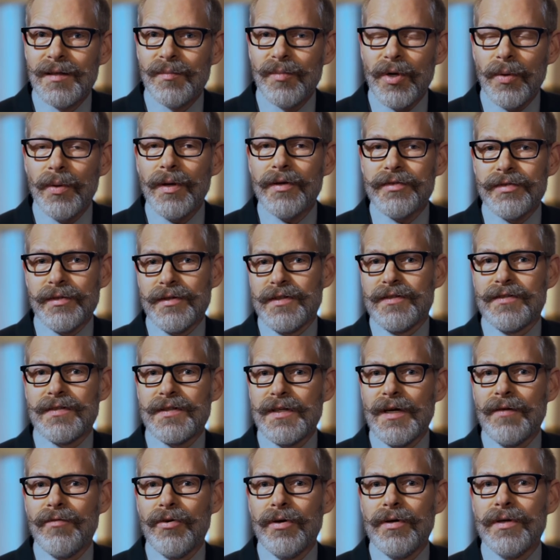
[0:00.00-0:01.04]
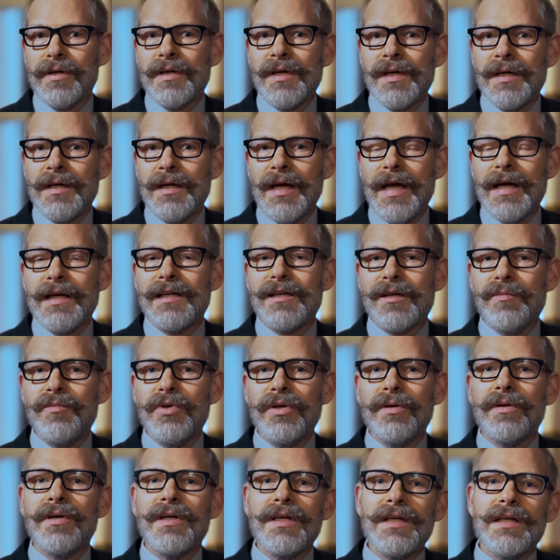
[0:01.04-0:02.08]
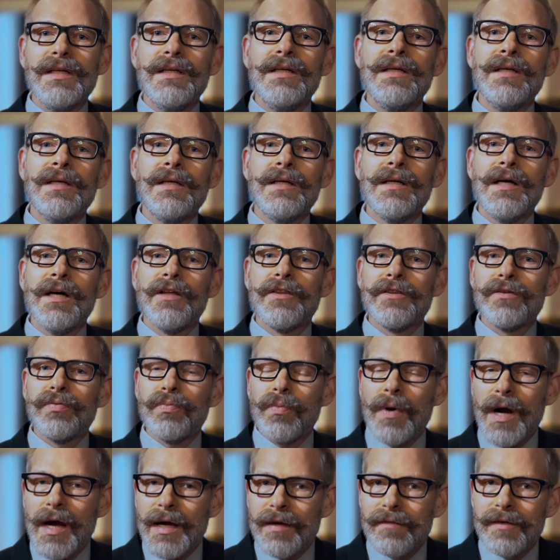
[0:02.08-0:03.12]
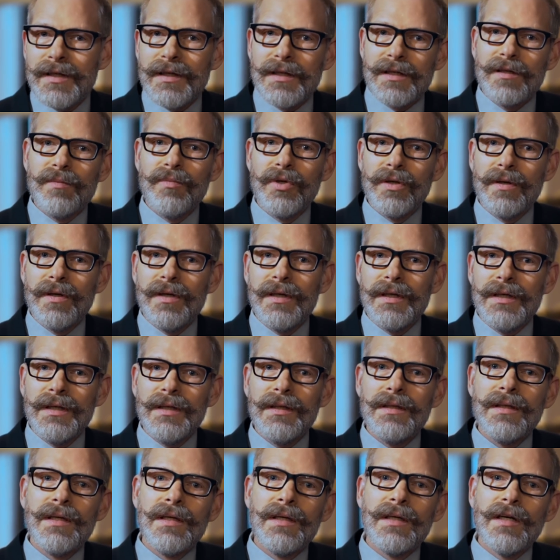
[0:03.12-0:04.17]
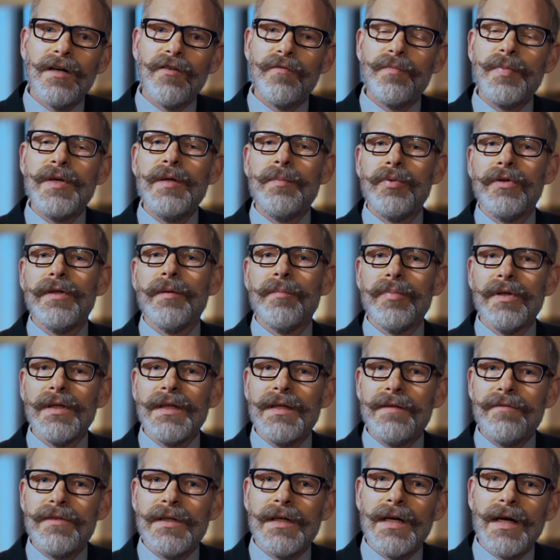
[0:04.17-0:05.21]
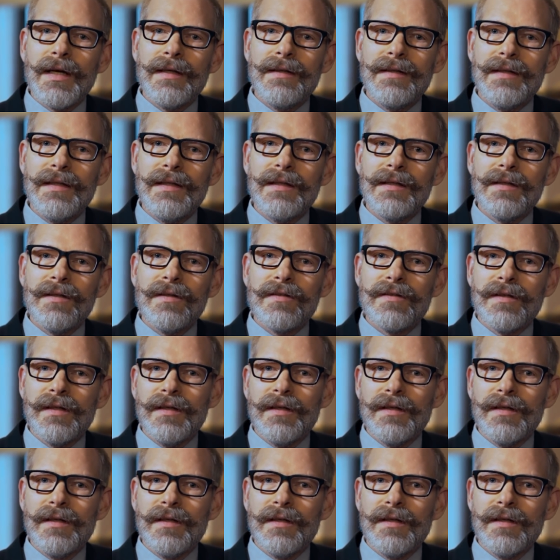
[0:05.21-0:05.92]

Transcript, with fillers: but we also discovered a community, a thriving community of people that believed in ideas.